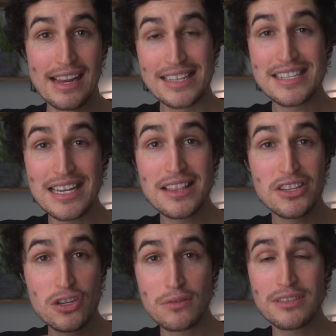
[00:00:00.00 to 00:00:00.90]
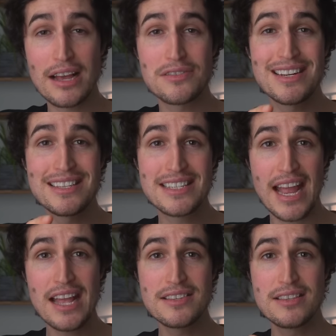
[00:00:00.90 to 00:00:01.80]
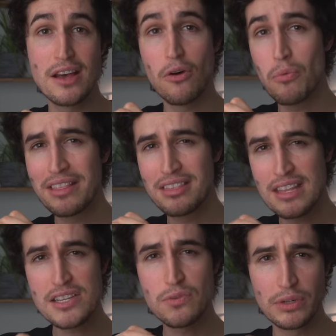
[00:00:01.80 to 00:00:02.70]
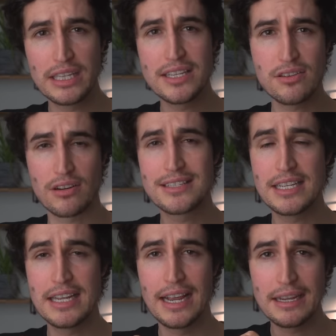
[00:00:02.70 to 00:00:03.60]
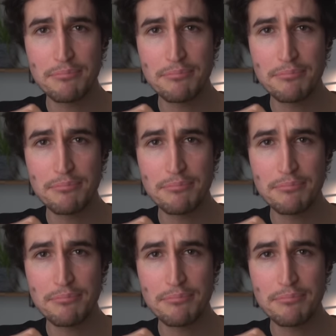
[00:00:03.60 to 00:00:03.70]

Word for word: And it's in the two thousand tens though, when things really started to get